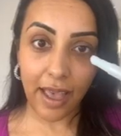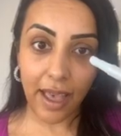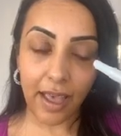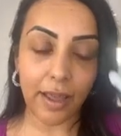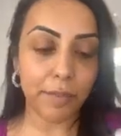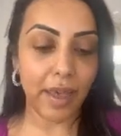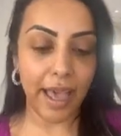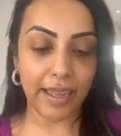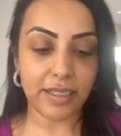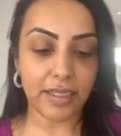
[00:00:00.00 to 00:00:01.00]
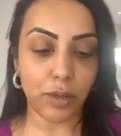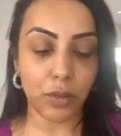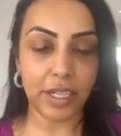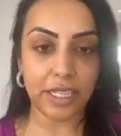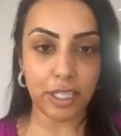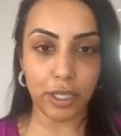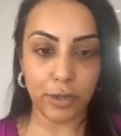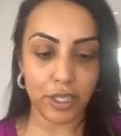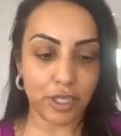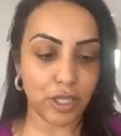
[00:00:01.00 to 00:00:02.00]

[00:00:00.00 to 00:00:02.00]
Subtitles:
And all you need to do is just